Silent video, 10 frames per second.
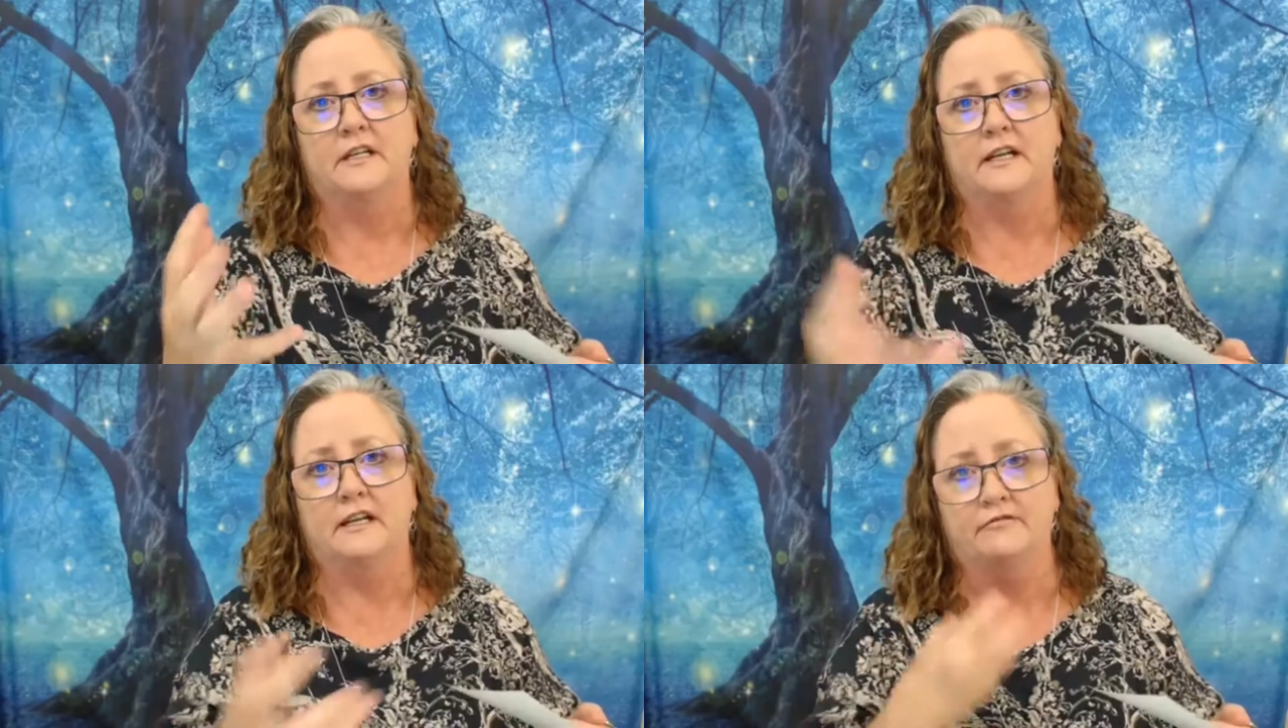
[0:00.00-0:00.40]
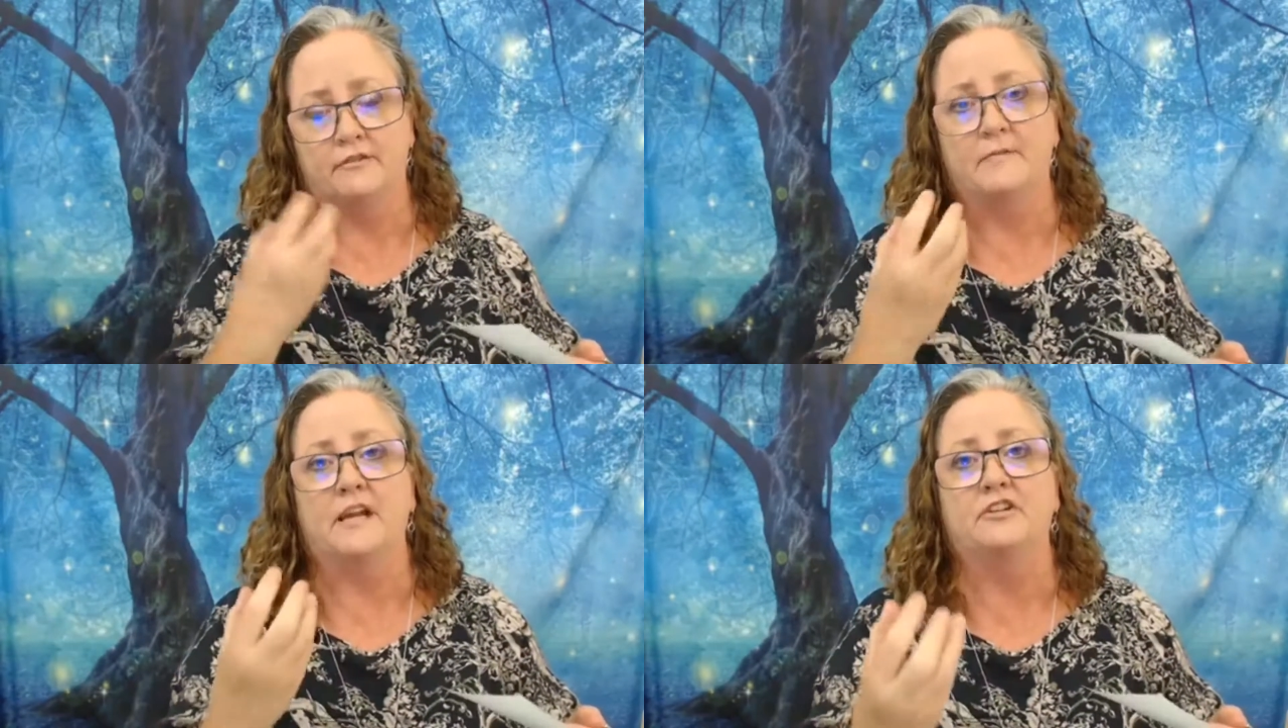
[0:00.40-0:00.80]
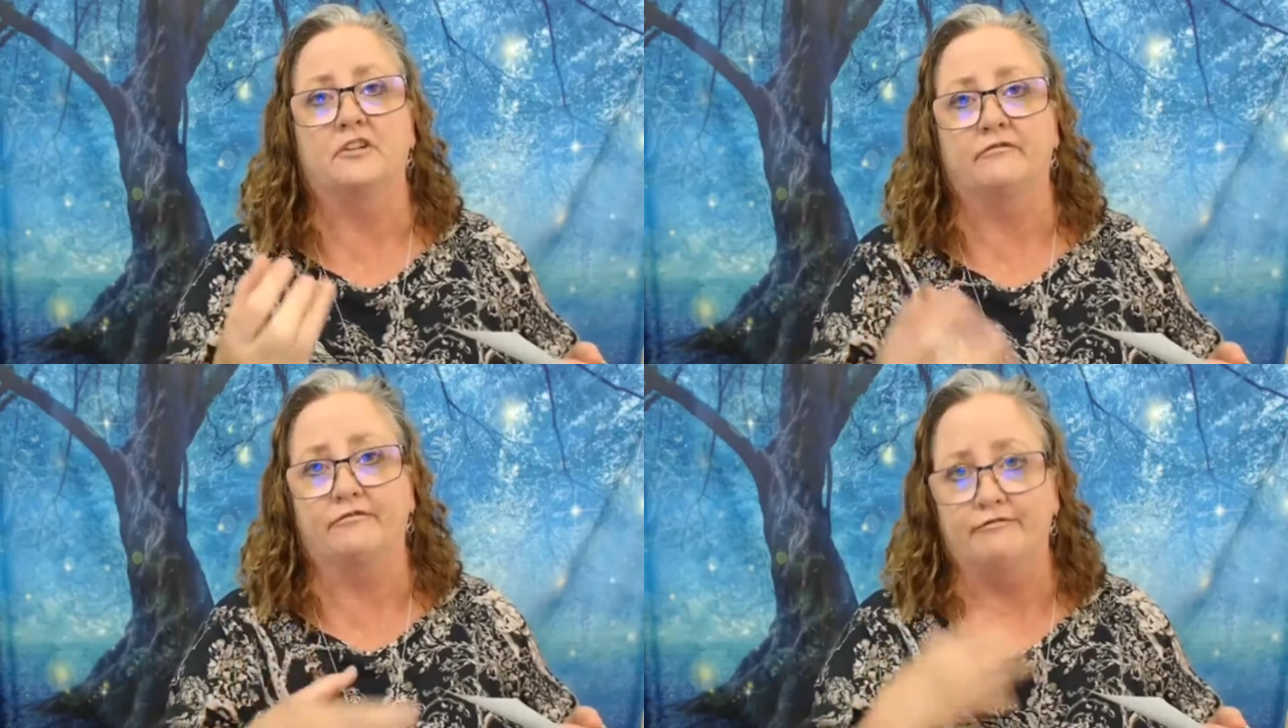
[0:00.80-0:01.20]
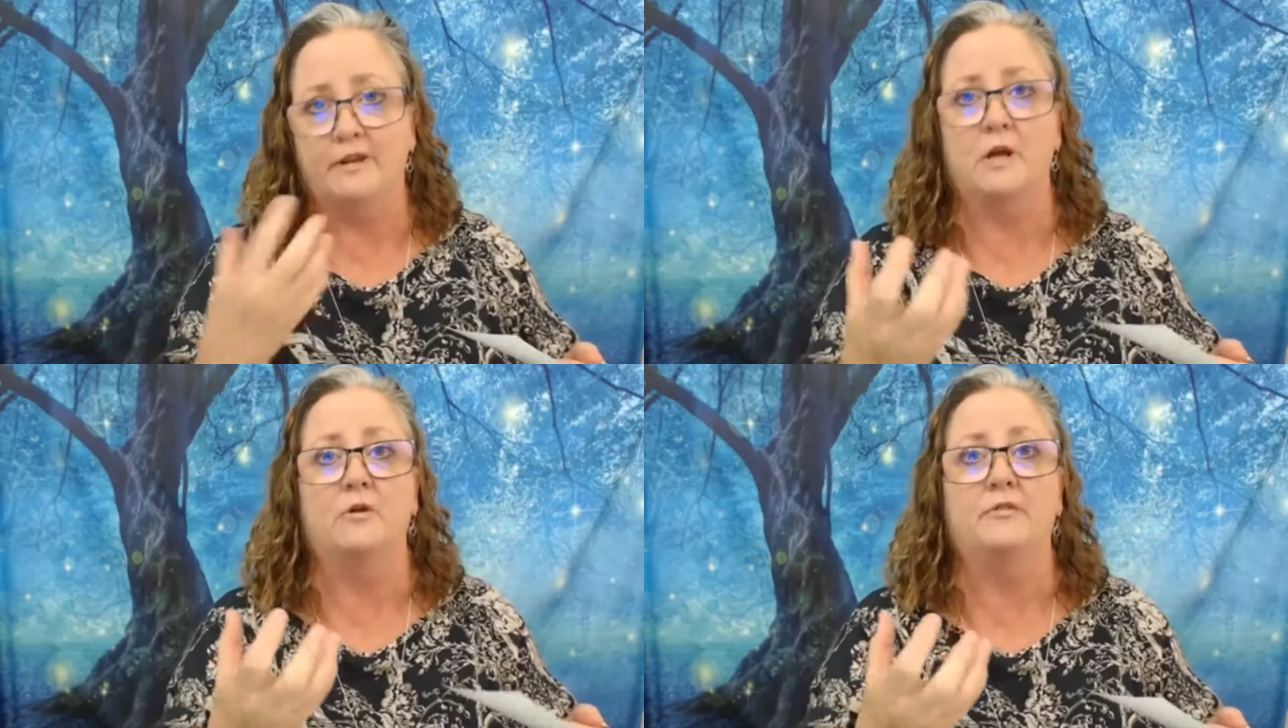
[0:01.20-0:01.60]
information
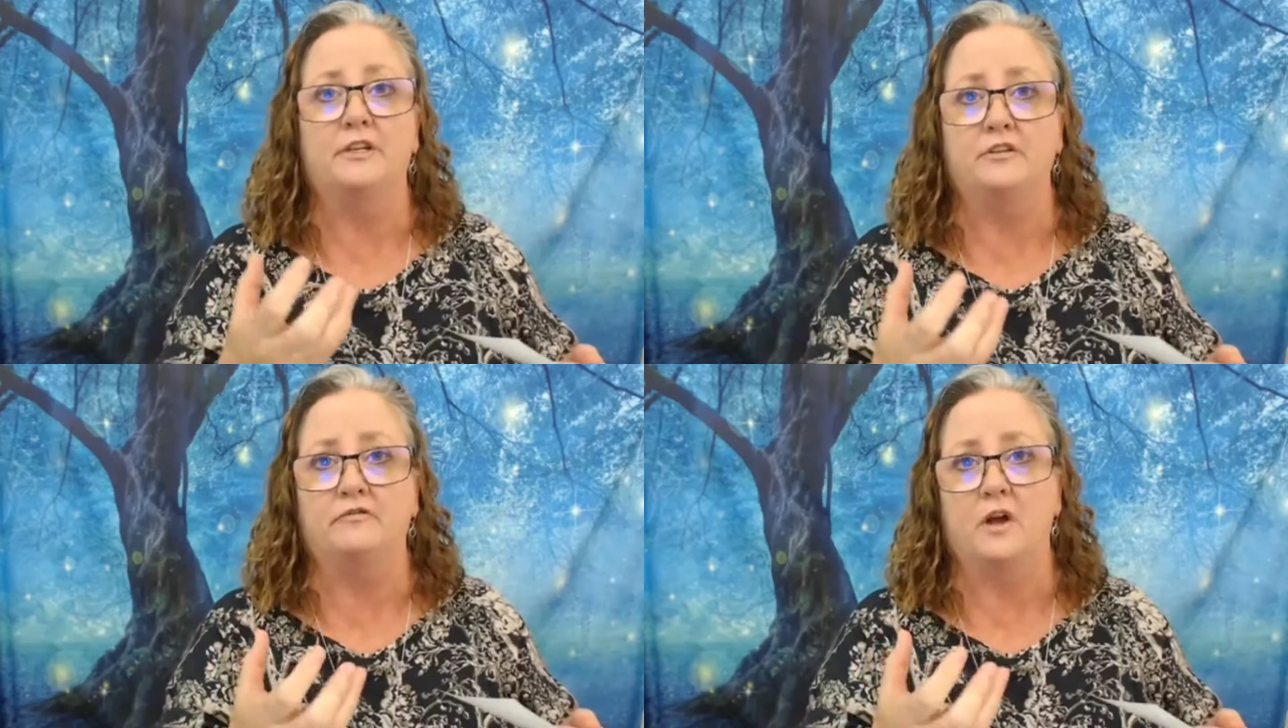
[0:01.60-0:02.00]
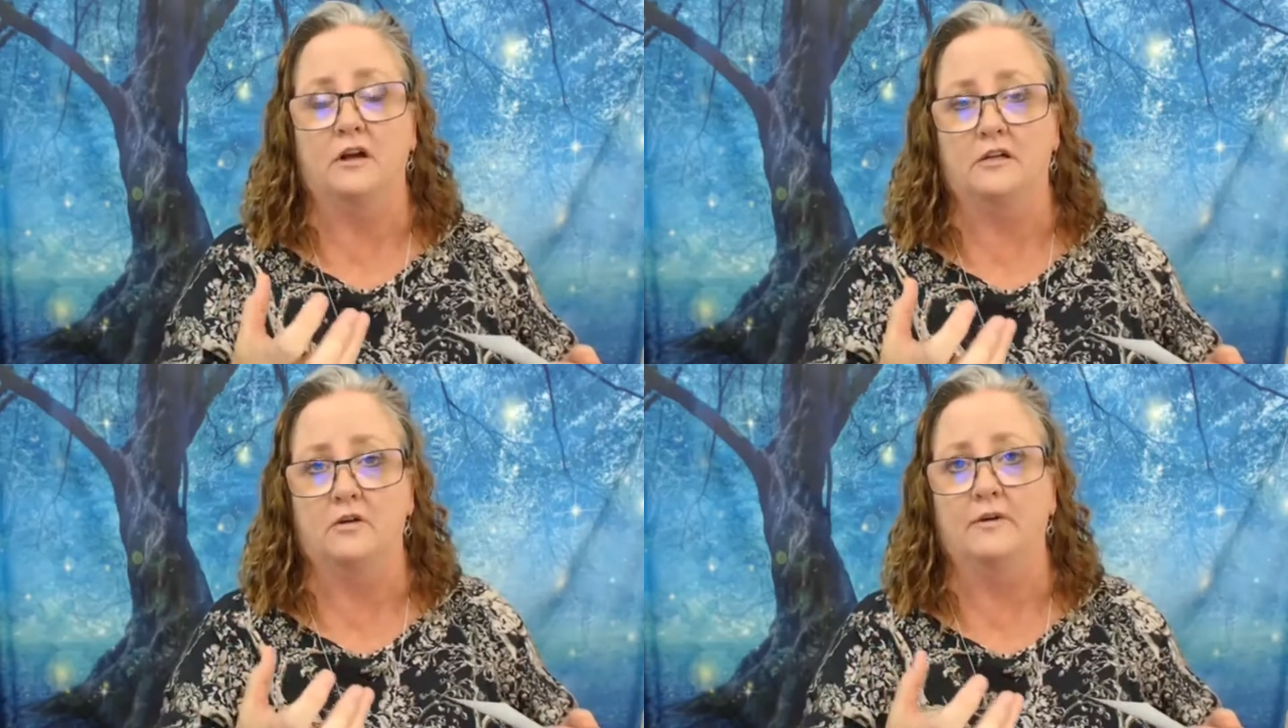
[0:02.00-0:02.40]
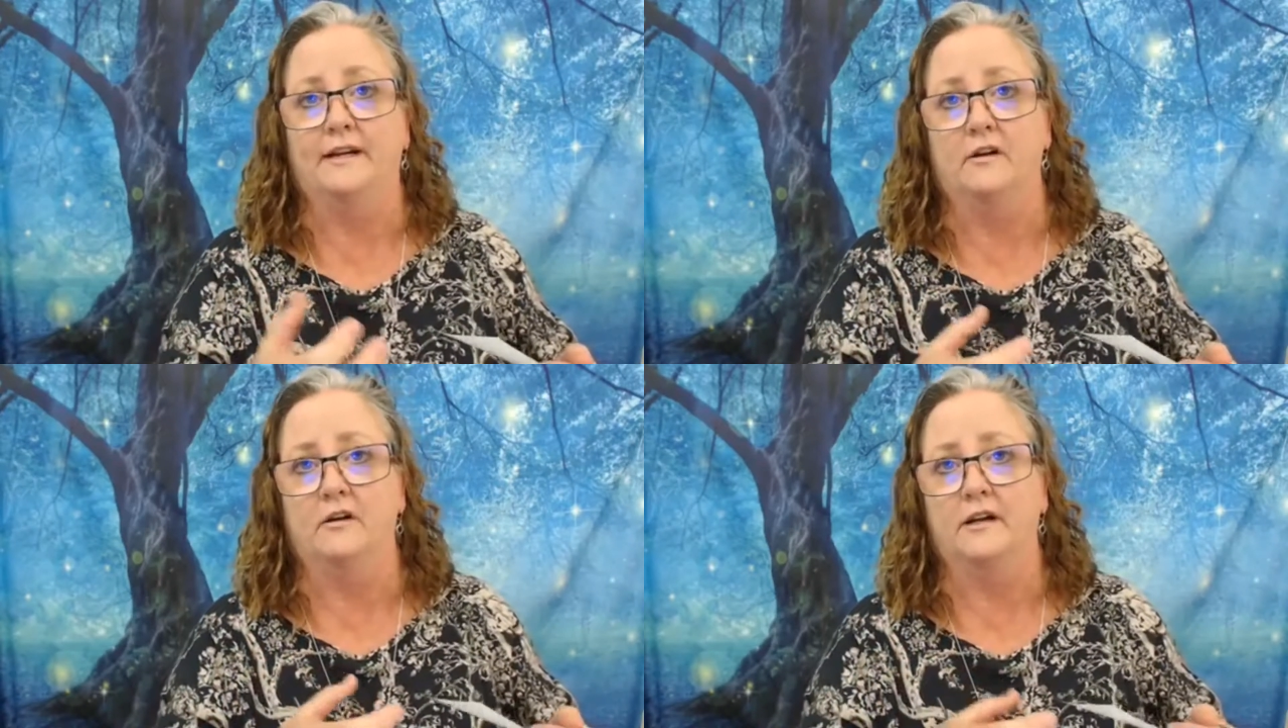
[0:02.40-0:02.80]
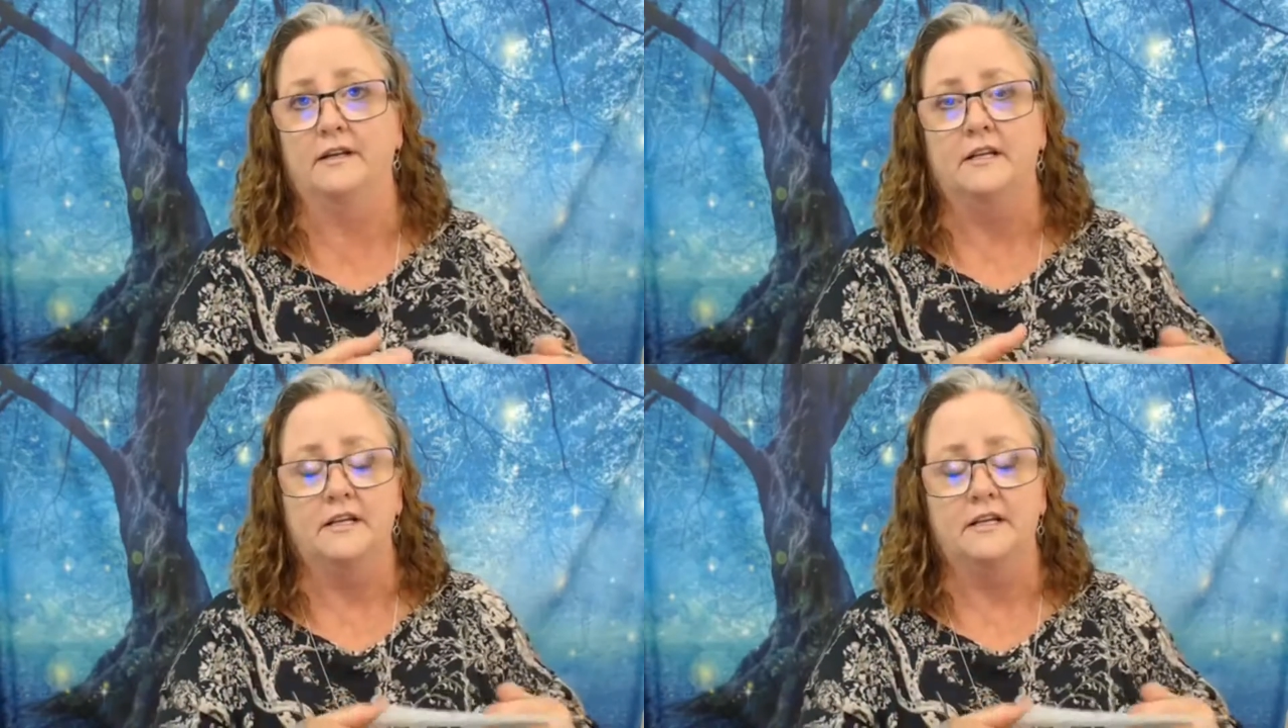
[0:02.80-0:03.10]
flow that you've got going on.